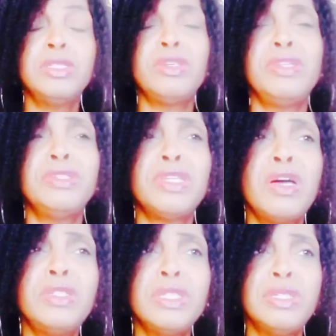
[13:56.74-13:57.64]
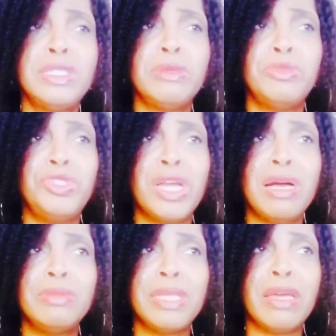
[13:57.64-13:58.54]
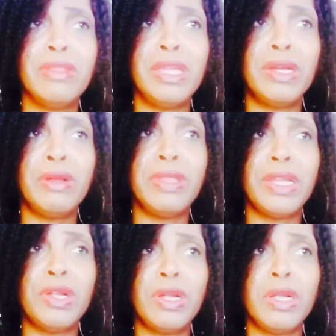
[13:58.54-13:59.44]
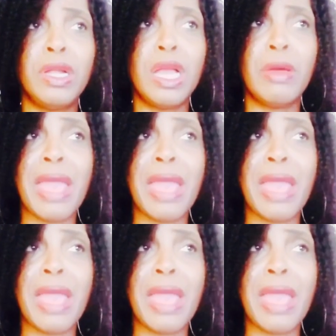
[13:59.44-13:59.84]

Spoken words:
So there's also some jobs out there that are